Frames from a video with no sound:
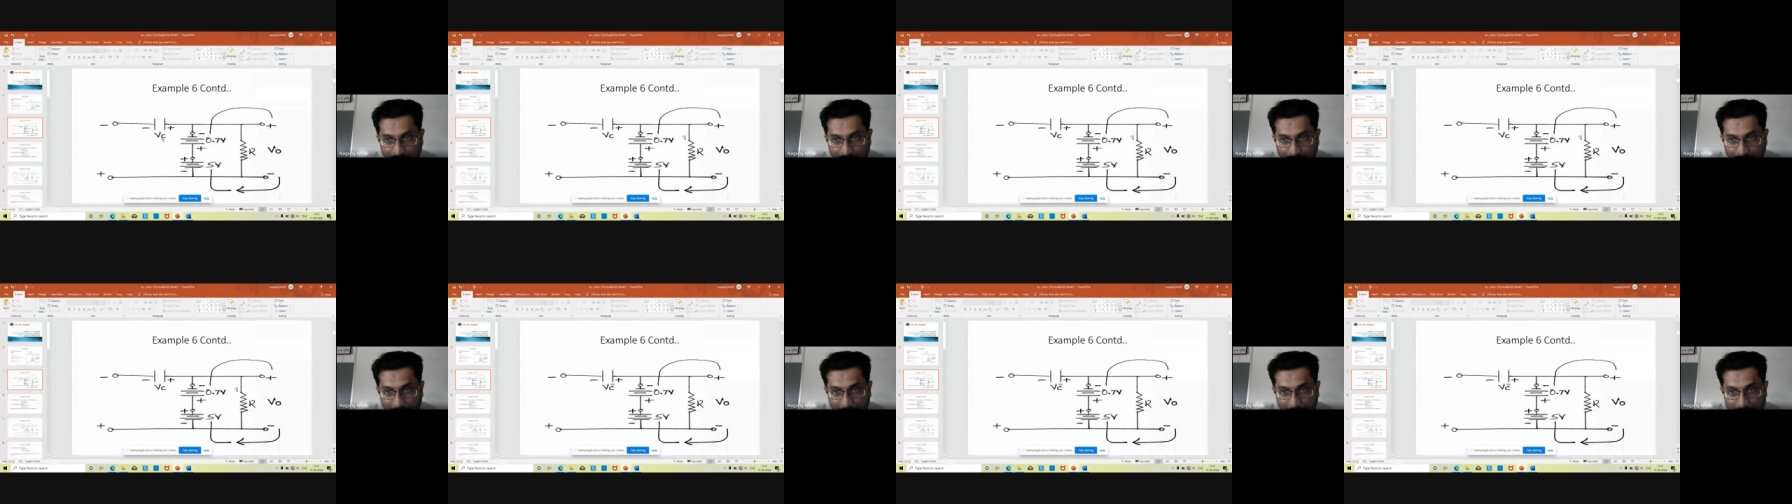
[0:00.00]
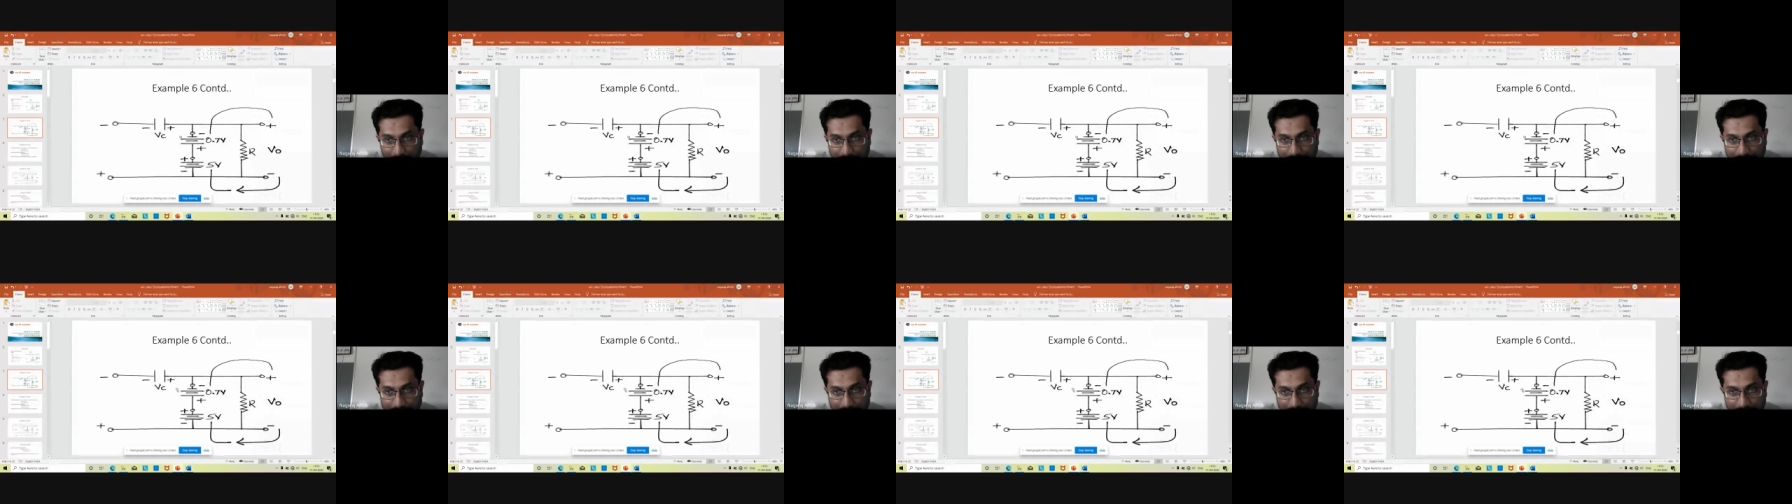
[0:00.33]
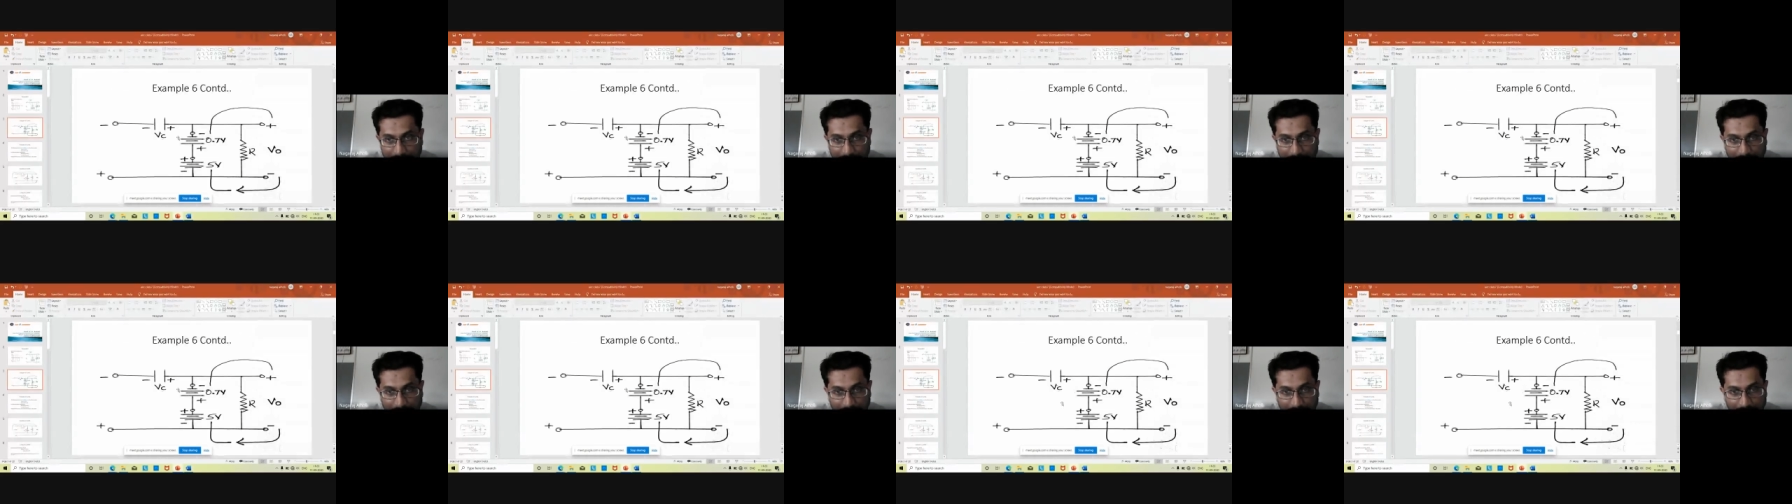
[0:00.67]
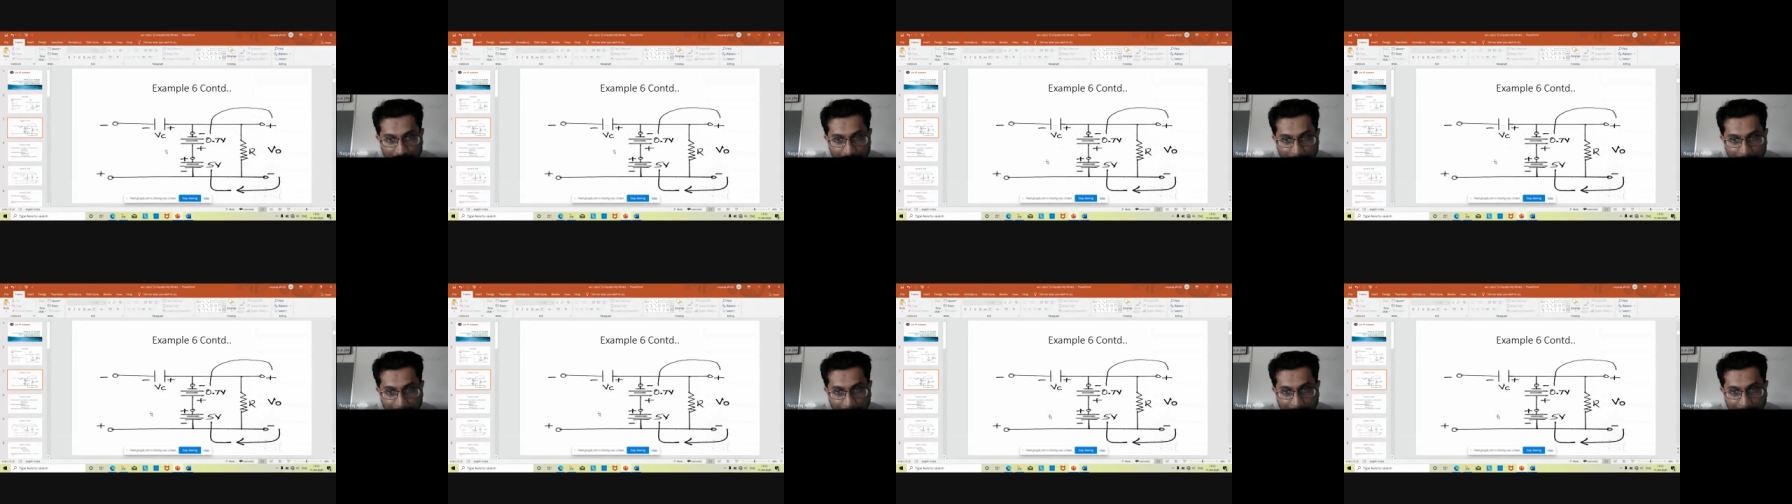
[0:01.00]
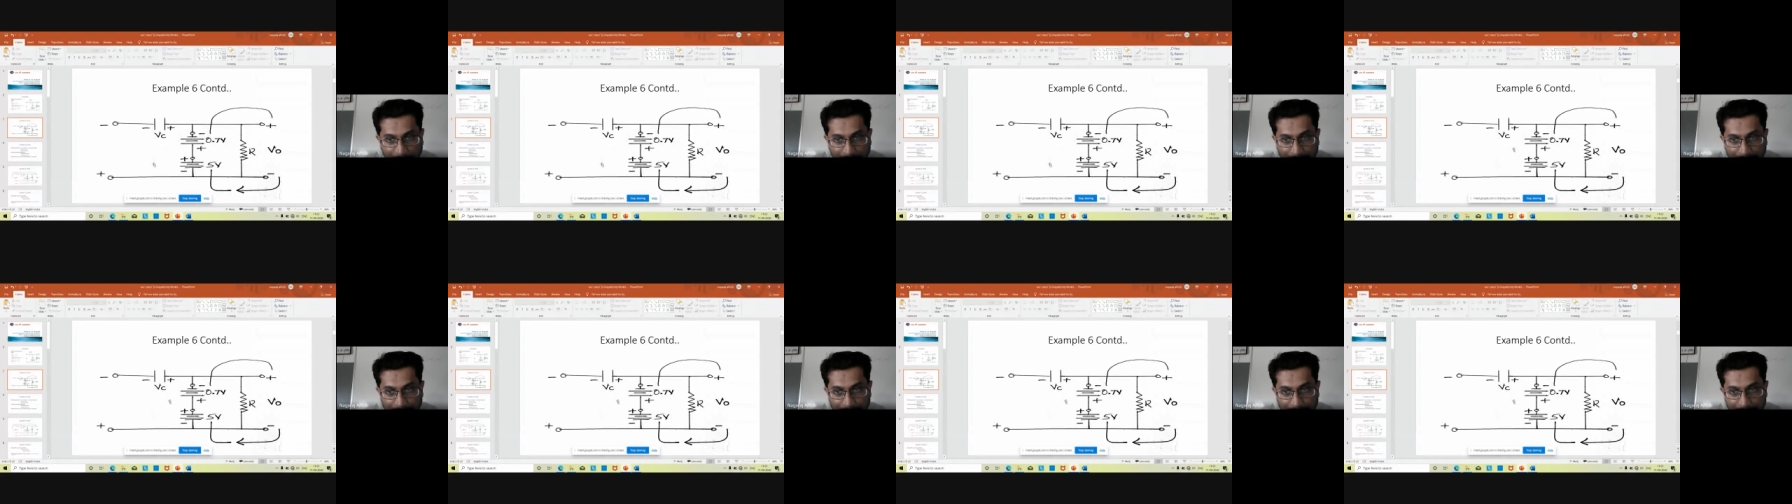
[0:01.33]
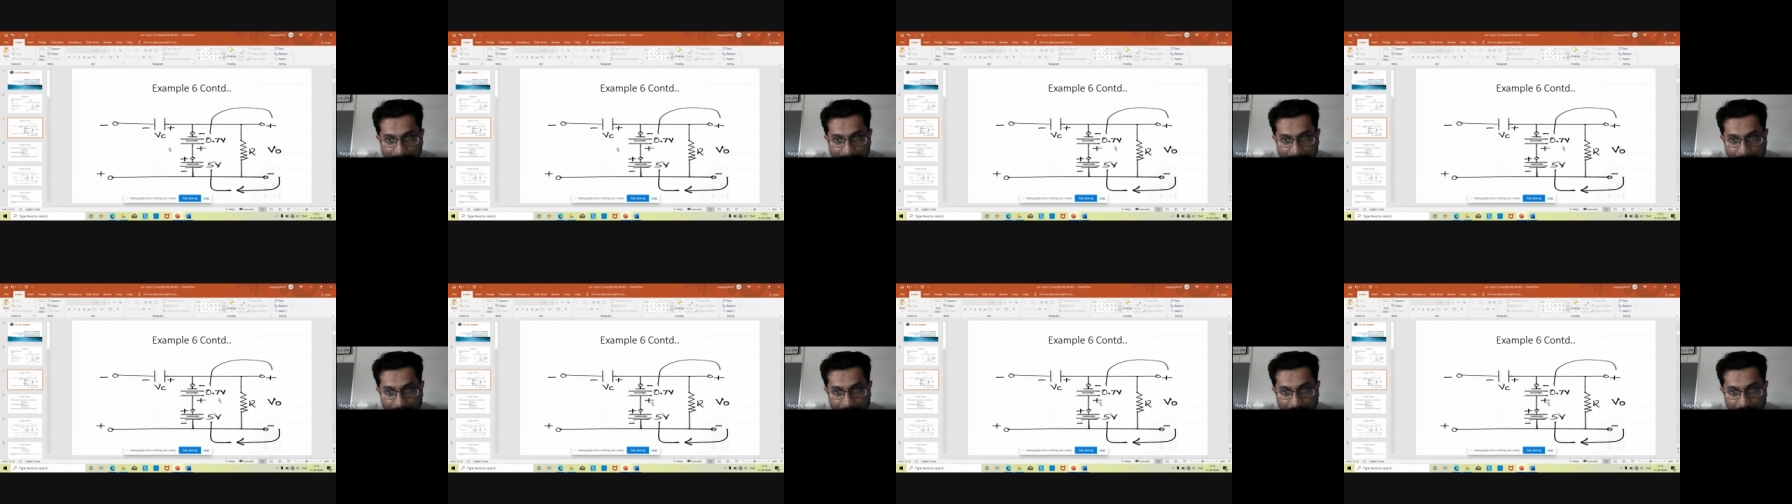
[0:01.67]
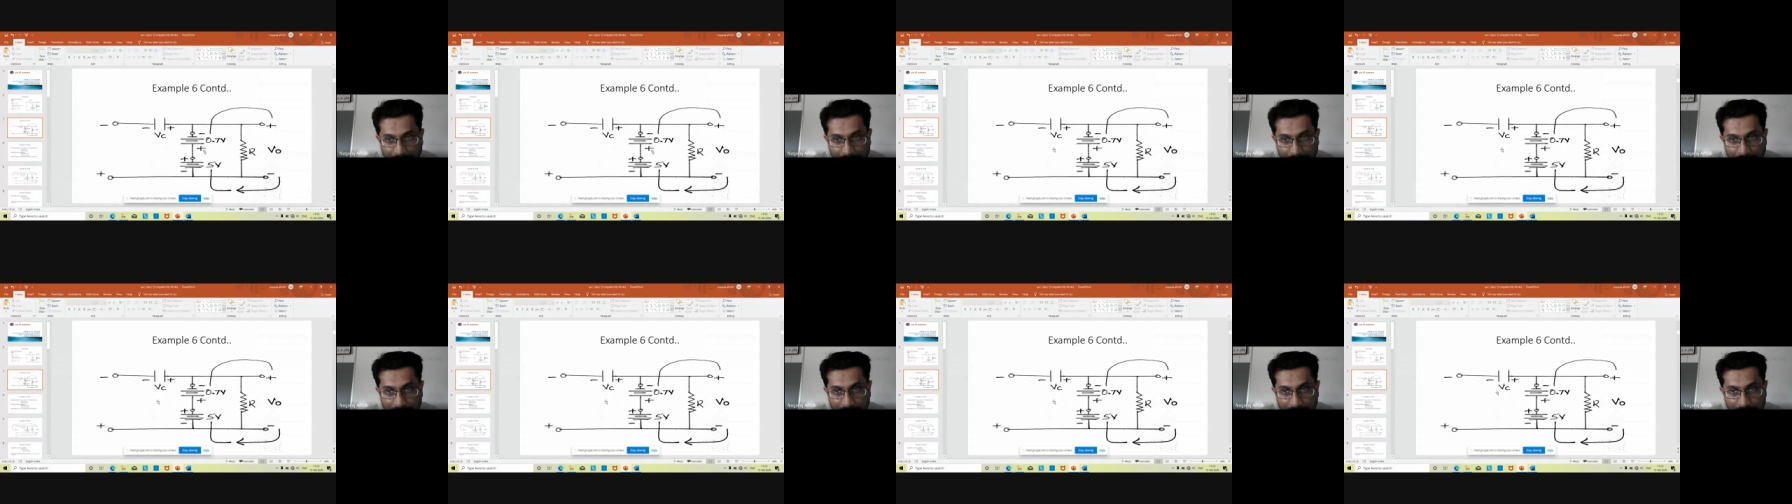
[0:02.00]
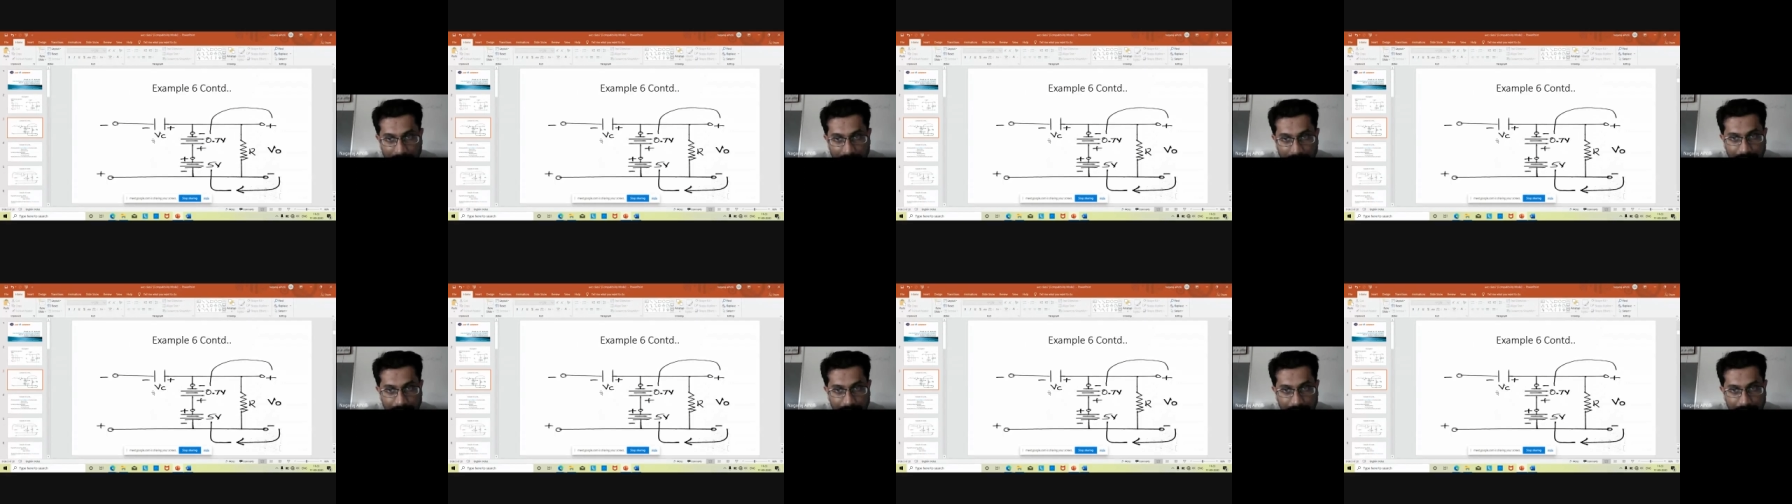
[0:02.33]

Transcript: I'm considering uh,